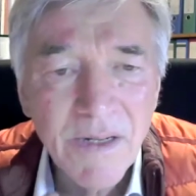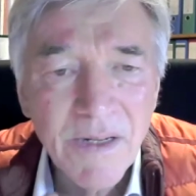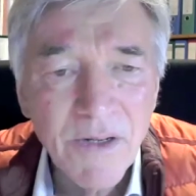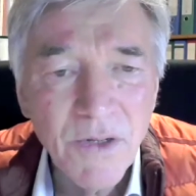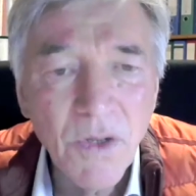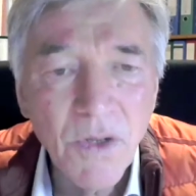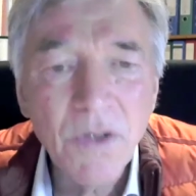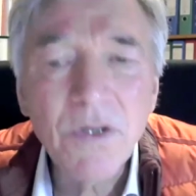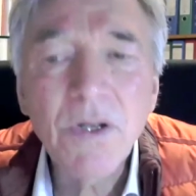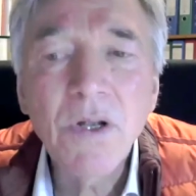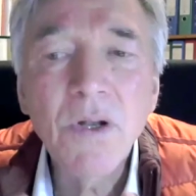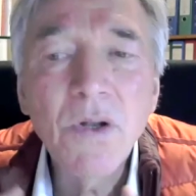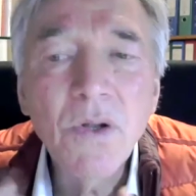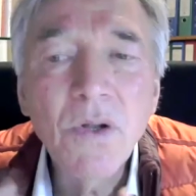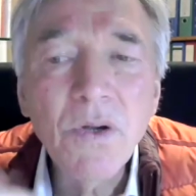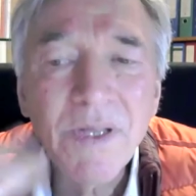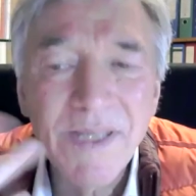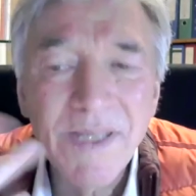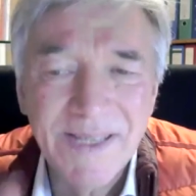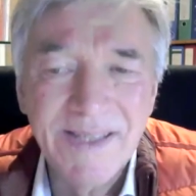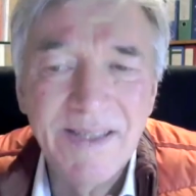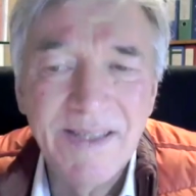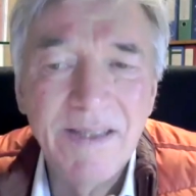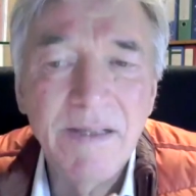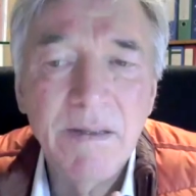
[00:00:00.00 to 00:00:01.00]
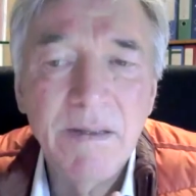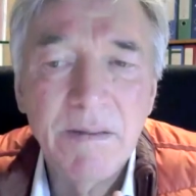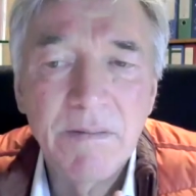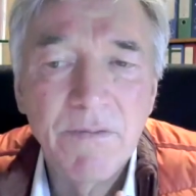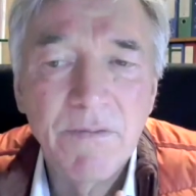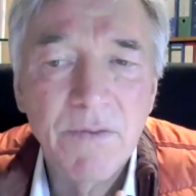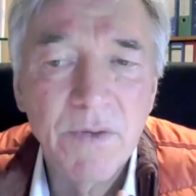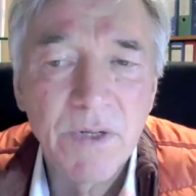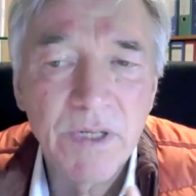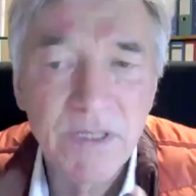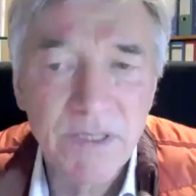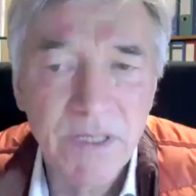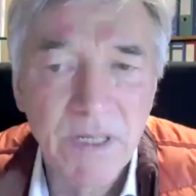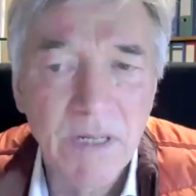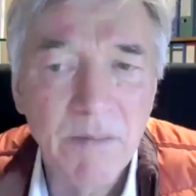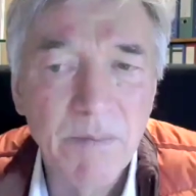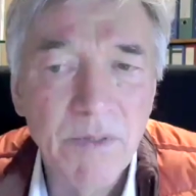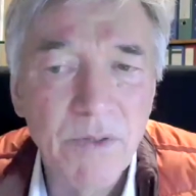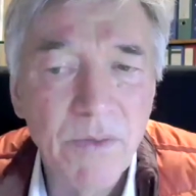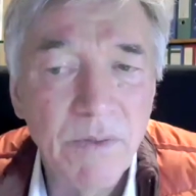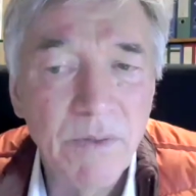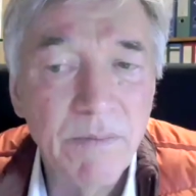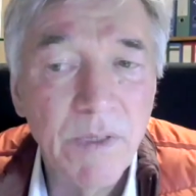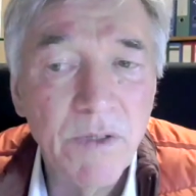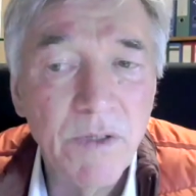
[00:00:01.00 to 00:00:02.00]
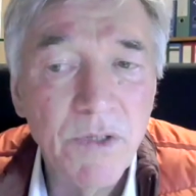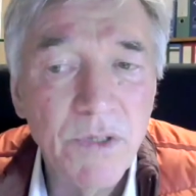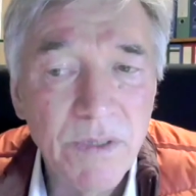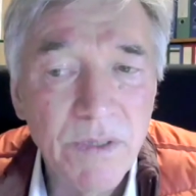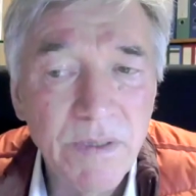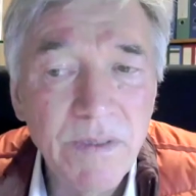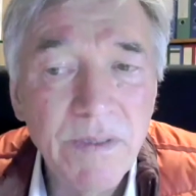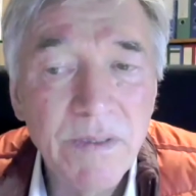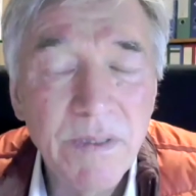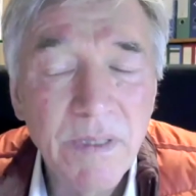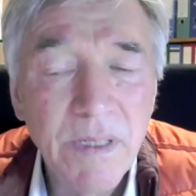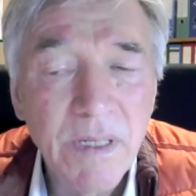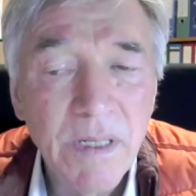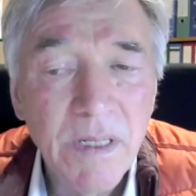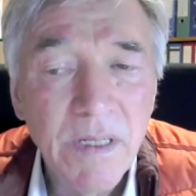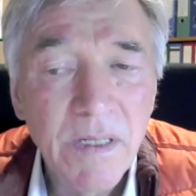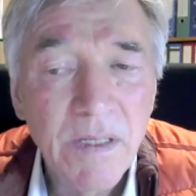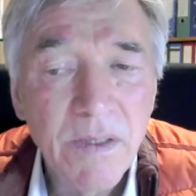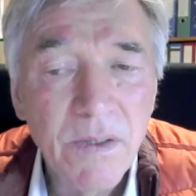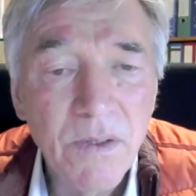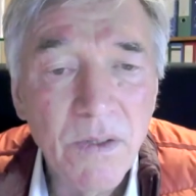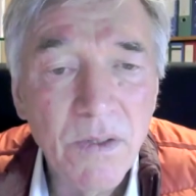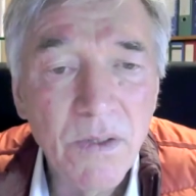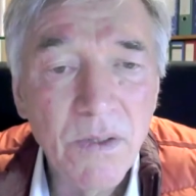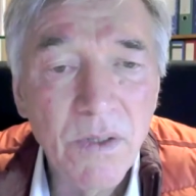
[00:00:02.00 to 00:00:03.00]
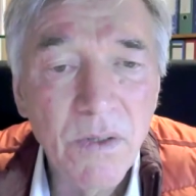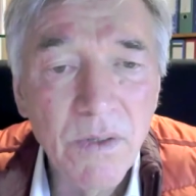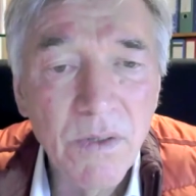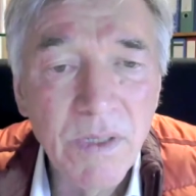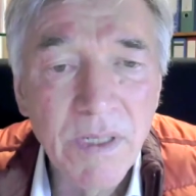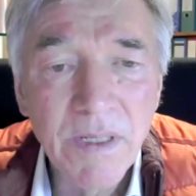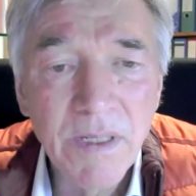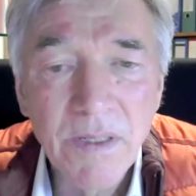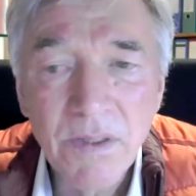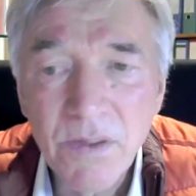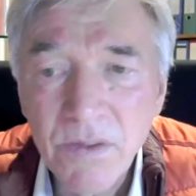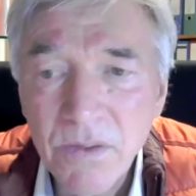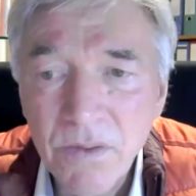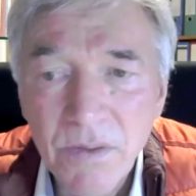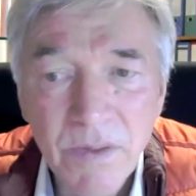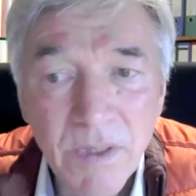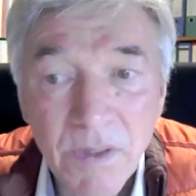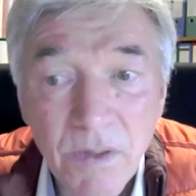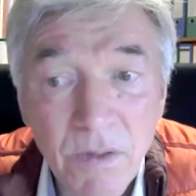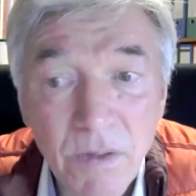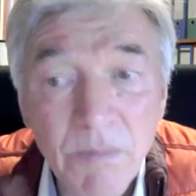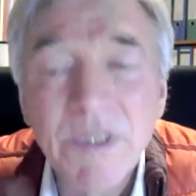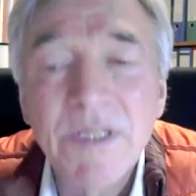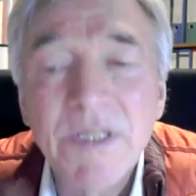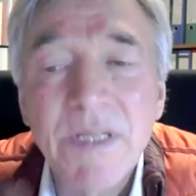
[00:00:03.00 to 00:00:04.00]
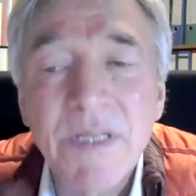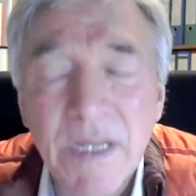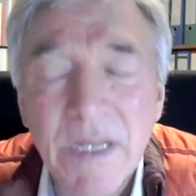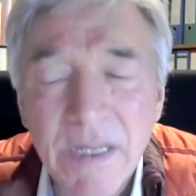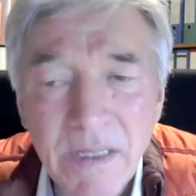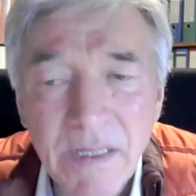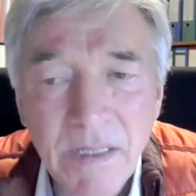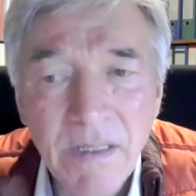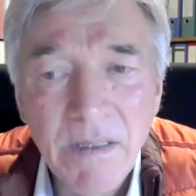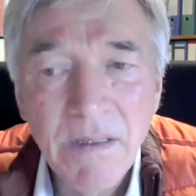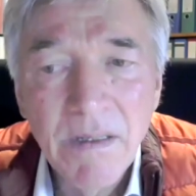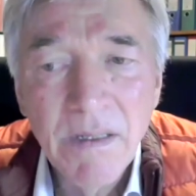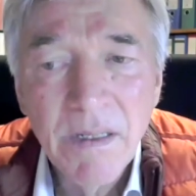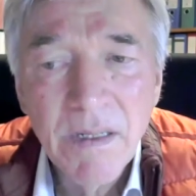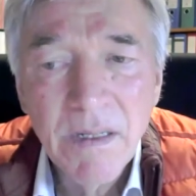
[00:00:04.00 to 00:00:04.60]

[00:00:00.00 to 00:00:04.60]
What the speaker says: Not looking, for example, to emotions, not looking to the human psyche,